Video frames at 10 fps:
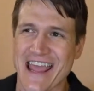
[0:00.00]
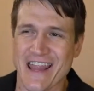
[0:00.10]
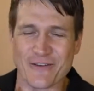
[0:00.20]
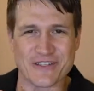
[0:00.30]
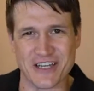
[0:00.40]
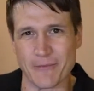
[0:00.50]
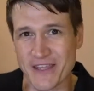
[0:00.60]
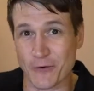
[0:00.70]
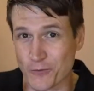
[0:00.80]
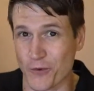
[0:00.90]
there's
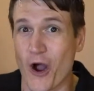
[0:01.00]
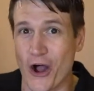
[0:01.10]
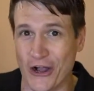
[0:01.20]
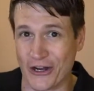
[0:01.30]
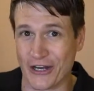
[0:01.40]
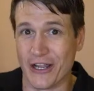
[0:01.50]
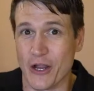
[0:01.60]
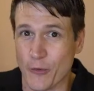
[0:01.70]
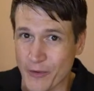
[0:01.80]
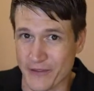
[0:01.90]
something wrong
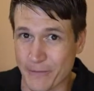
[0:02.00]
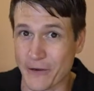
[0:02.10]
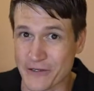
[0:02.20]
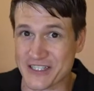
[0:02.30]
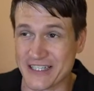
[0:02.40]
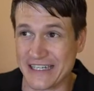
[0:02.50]
with a person